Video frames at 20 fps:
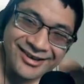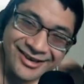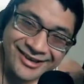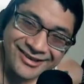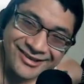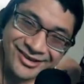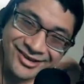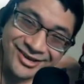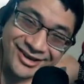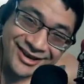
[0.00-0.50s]

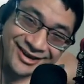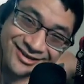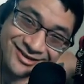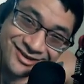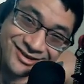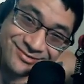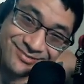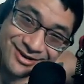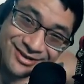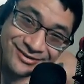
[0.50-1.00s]
you hear
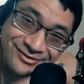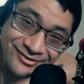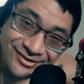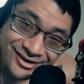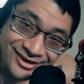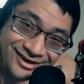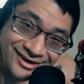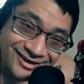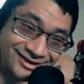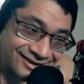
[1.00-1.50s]
this
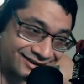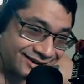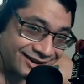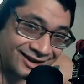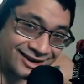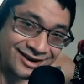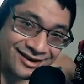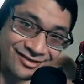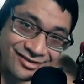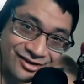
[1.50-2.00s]

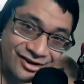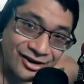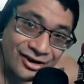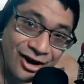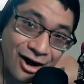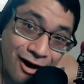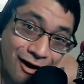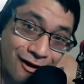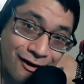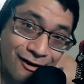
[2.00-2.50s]
motherfucker? The
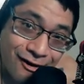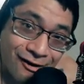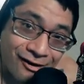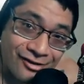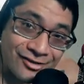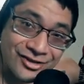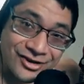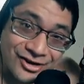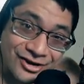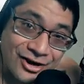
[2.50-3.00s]
gall,
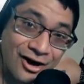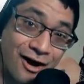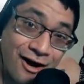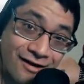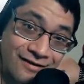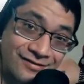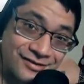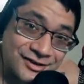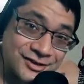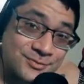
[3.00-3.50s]
the
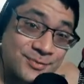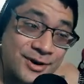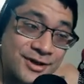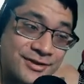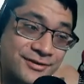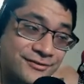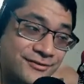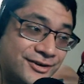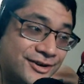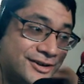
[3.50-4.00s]
gall of this
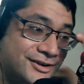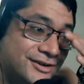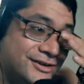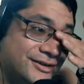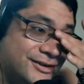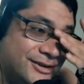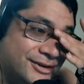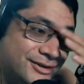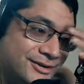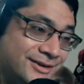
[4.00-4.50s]
motherfucker,
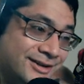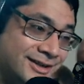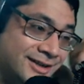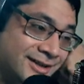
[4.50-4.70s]
dude.